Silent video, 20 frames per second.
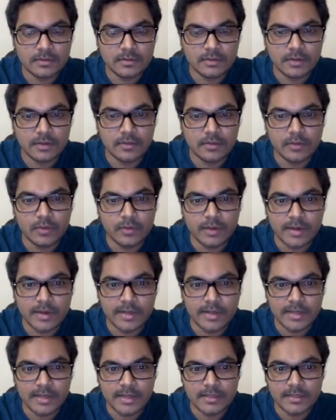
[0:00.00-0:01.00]
How do we
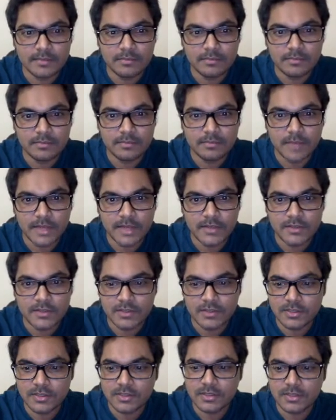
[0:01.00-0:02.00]
write that in binary
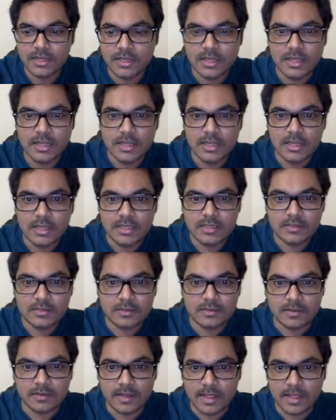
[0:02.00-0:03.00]
search?
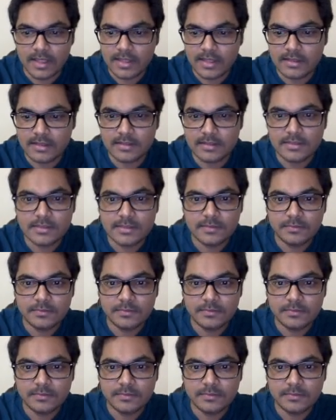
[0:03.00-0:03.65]
So else